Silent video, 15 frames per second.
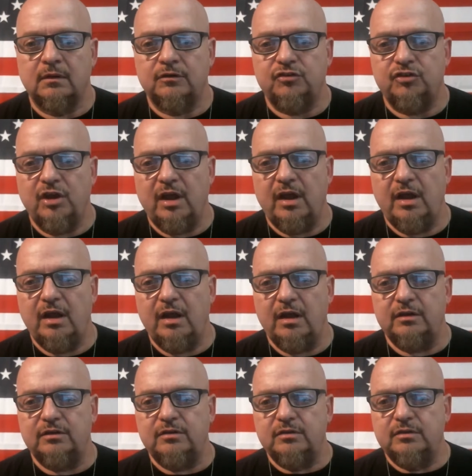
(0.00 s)

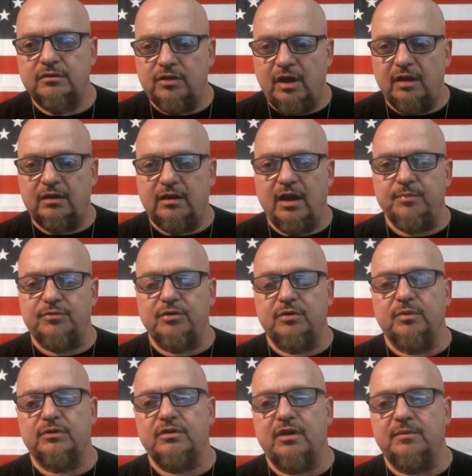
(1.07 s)
Chad Campster,
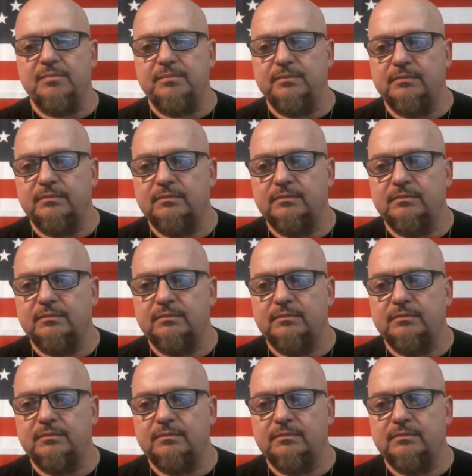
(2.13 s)
what's up?